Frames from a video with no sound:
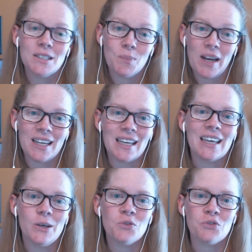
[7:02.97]
spend it
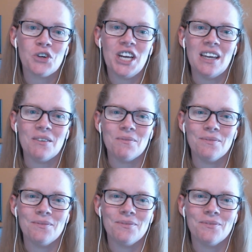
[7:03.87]
guilt-free.
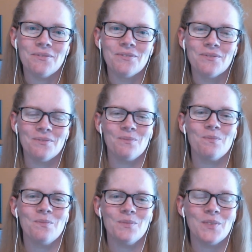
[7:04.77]

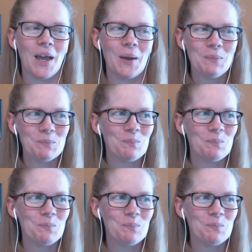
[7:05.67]
Okay?